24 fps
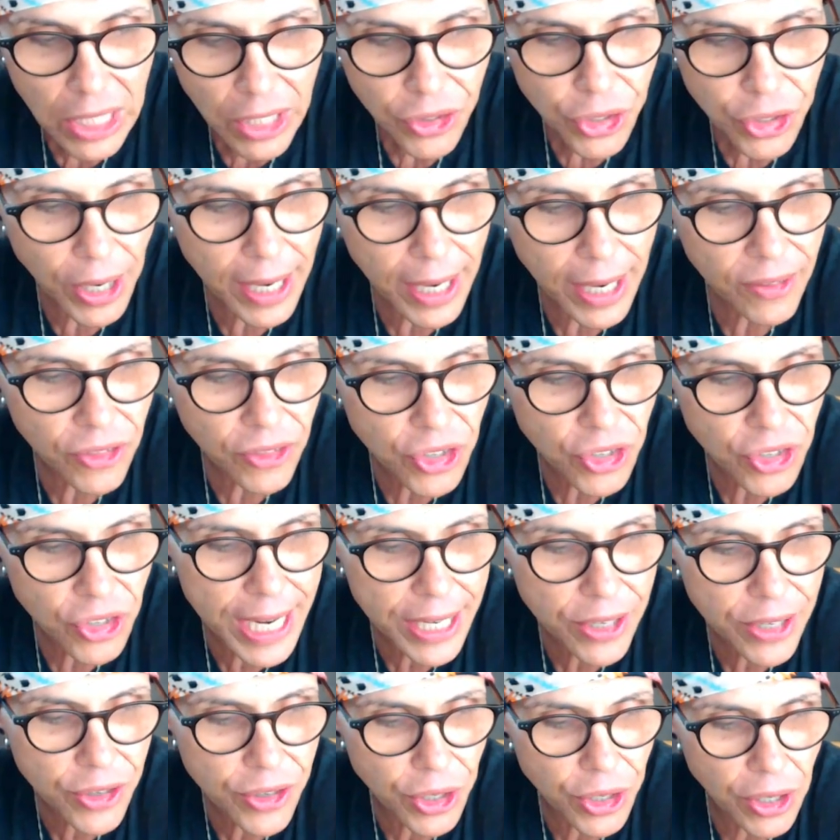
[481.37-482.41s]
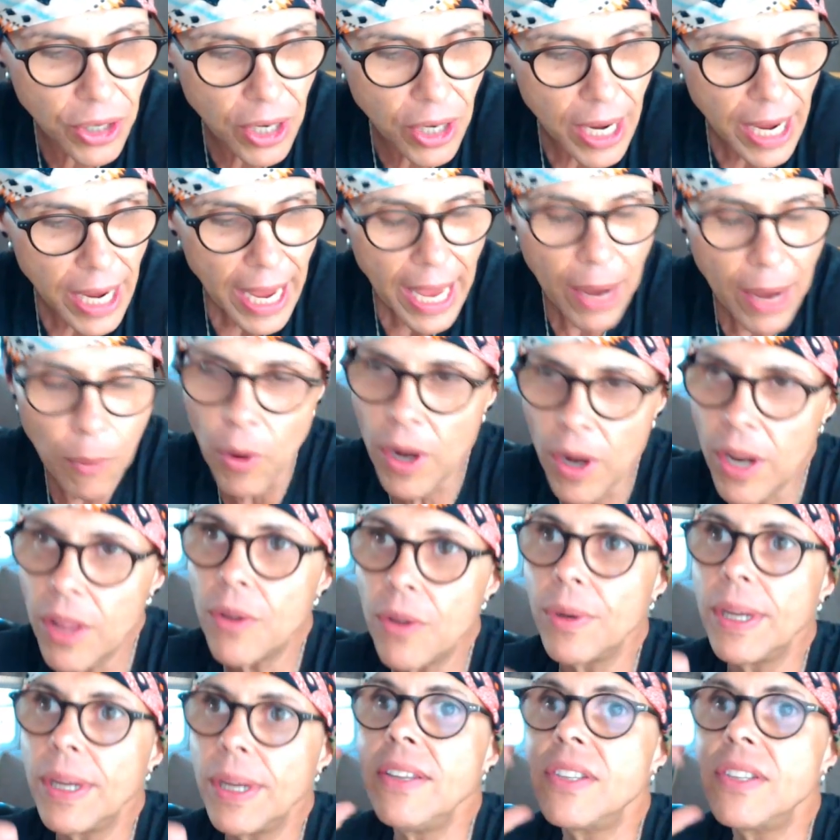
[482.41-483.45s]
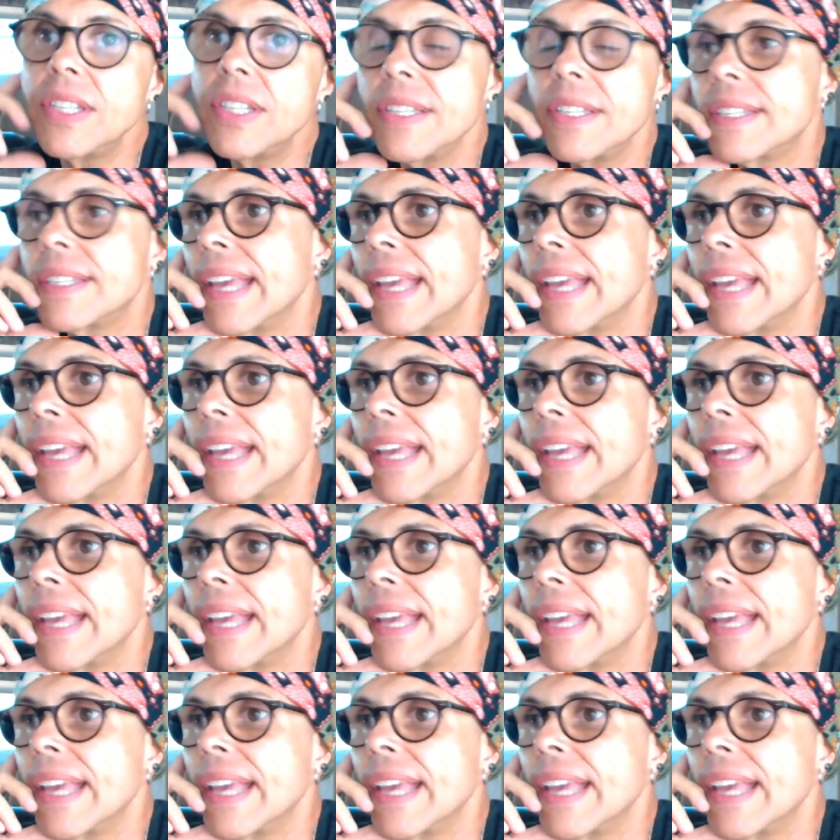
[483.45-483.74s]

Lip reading: transgender, and one of the reasons